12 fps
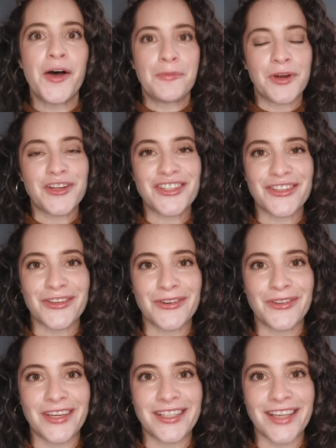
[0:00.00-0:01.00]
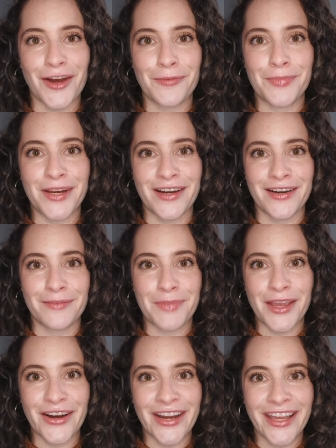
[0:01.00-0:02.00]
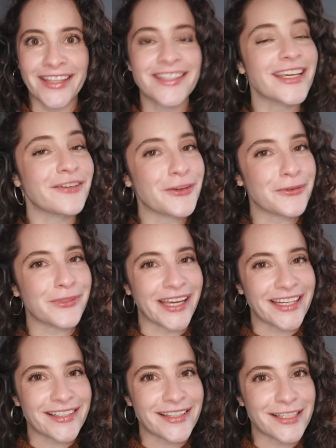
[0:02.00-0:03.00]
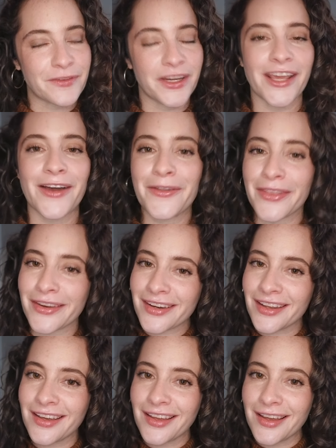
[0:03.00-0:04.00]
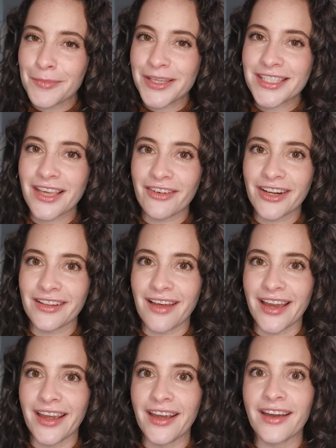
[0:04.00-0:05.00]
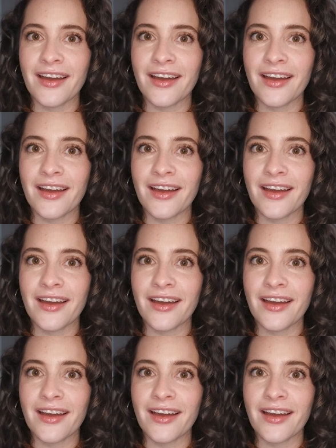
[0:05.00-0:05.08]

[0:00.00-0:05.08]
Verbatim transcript: push through these hard per- periods. If you liked this video, then please give it a like